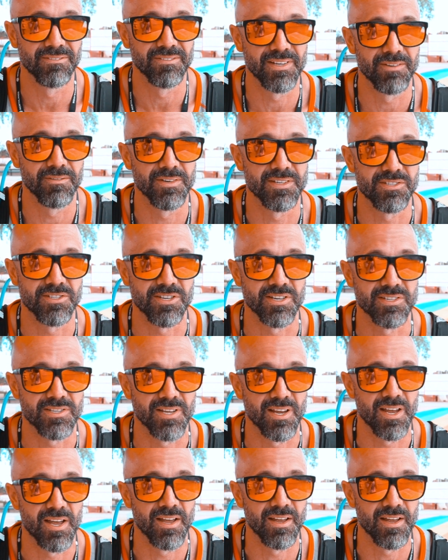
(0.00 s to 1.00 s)
it was just
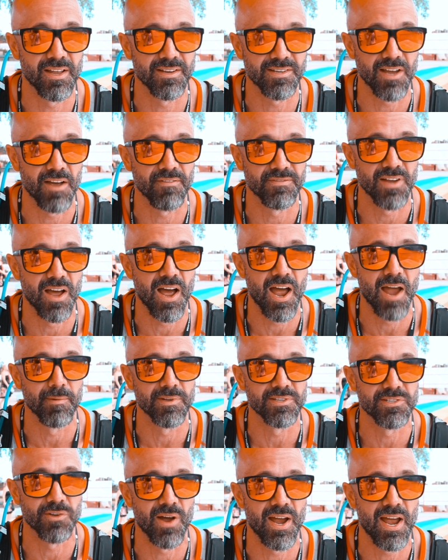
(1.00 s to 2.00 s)
a tough time.
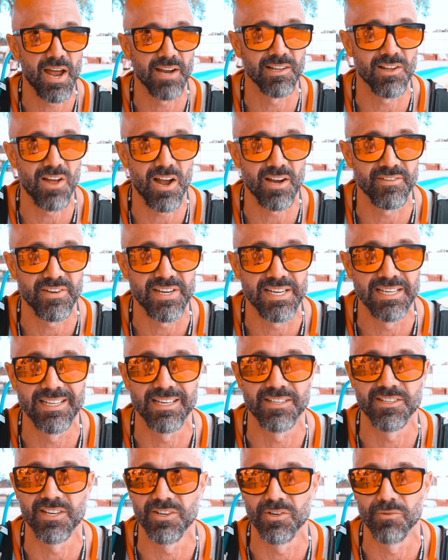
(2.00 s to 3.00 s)
And so I had a lot of
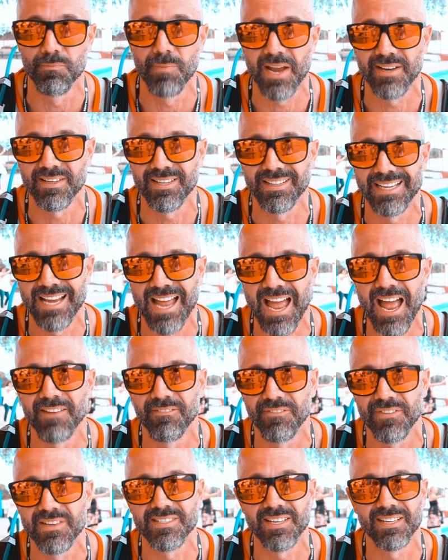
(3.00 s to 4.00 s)
healing to do mentally
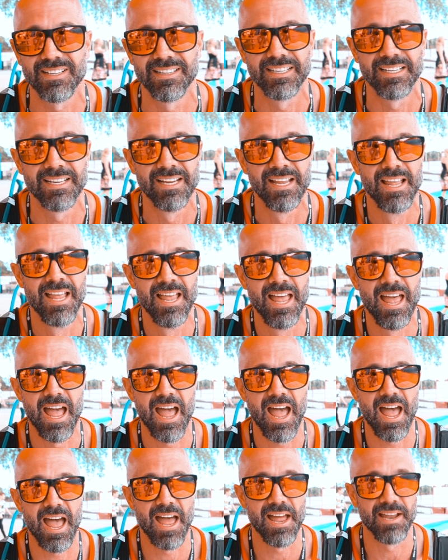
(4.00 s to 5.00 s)
and physically.
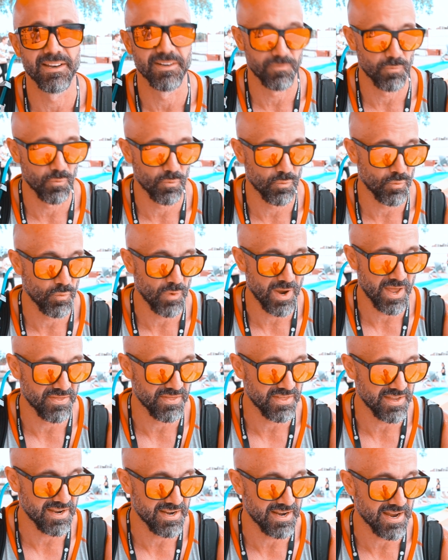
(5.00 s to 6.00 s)
And
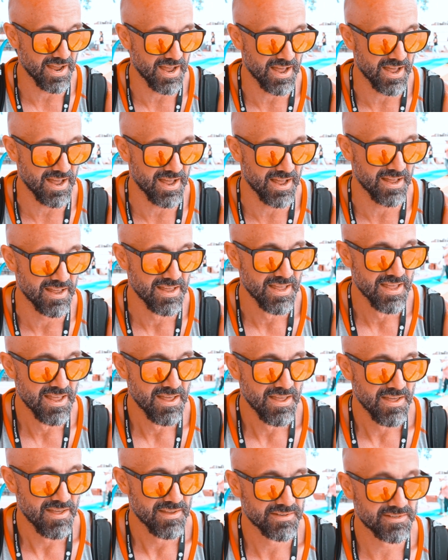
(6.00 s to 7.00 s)
when the
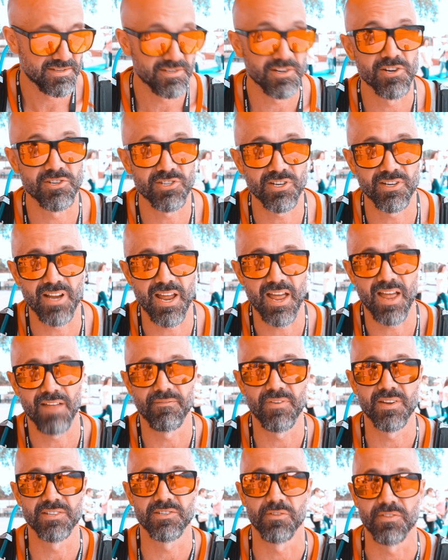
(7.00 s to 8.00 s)
surgeon and
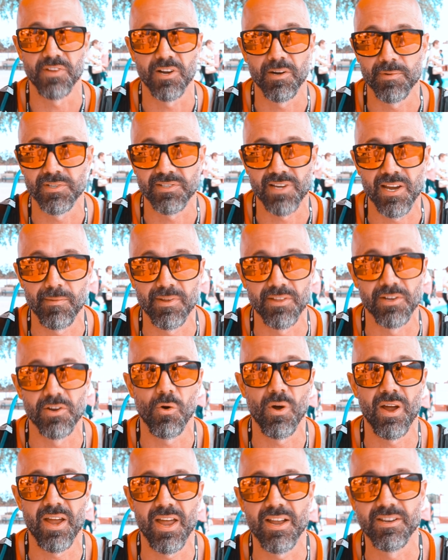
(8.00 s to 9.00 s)
physiotherapist gave me the
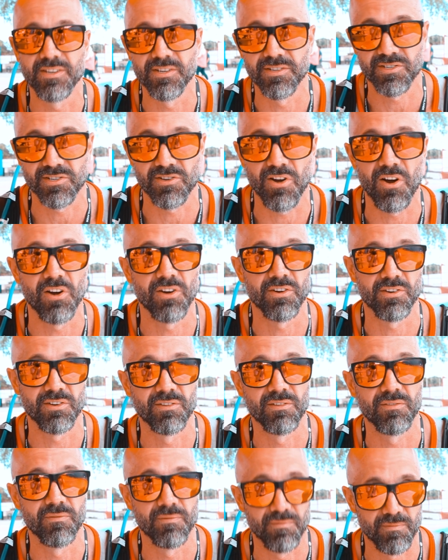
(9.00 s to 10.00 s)
go-ahead to start,
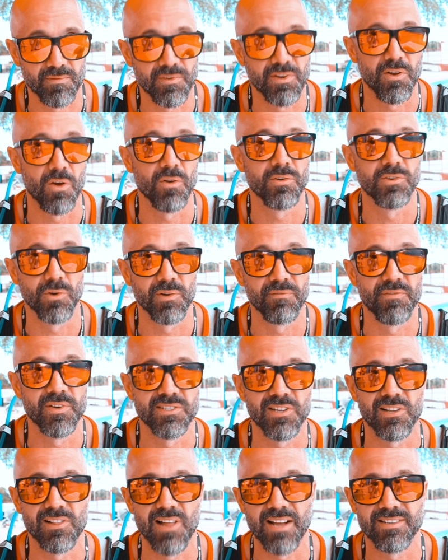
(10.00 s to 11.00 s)
doing
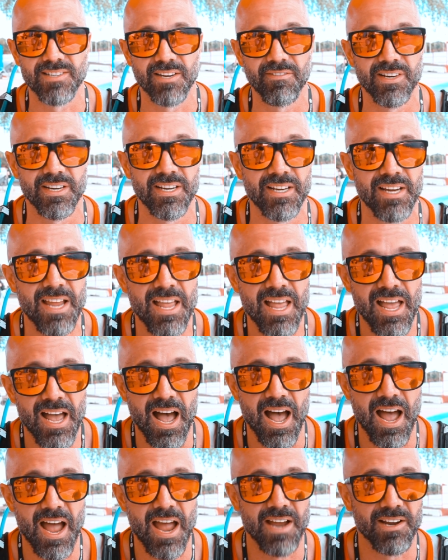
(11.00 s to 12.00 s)
physical activity,
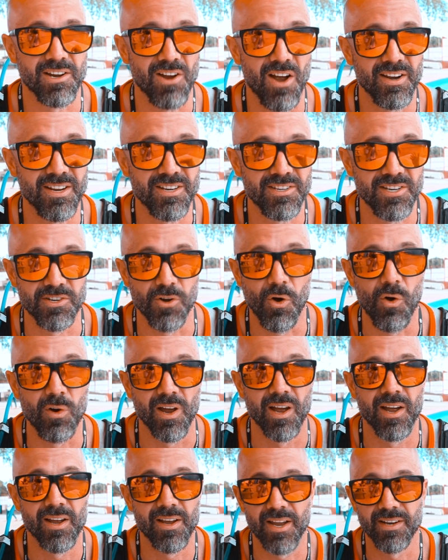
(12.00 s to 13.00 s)
I got into
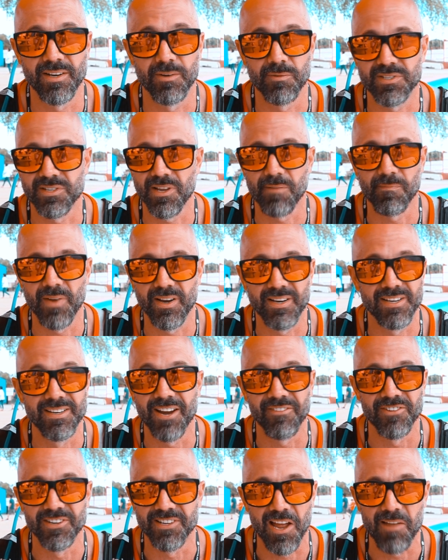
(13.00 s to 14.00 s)
yoga, and it was something I've
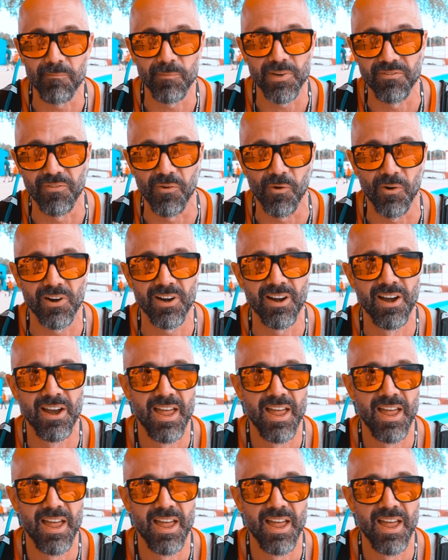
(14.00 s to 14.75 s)
never done before,